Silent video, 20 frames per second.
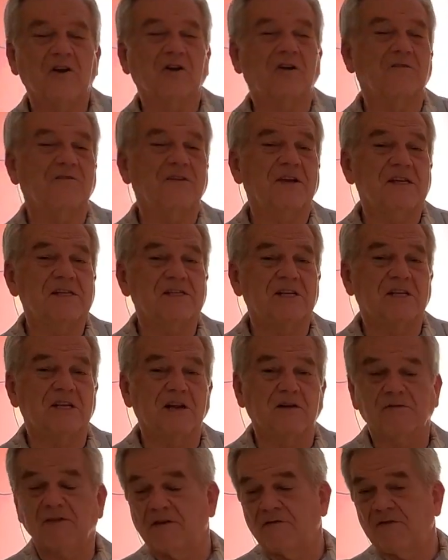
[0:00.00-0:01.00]
our visit
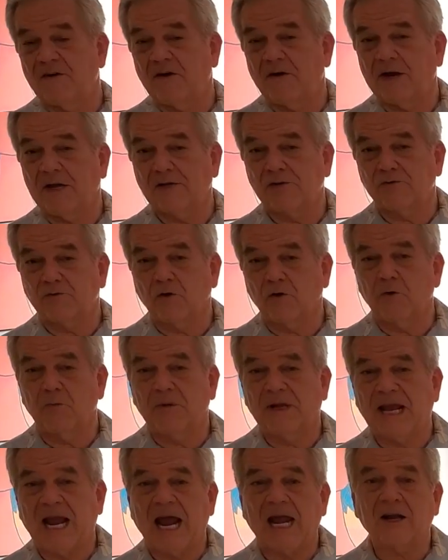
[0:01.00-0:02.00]
of the various room
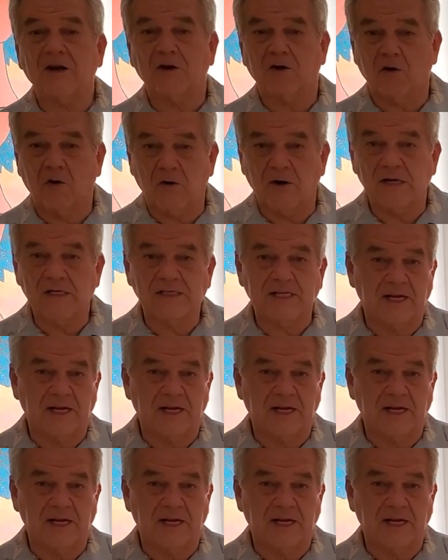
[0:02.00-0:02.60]
categories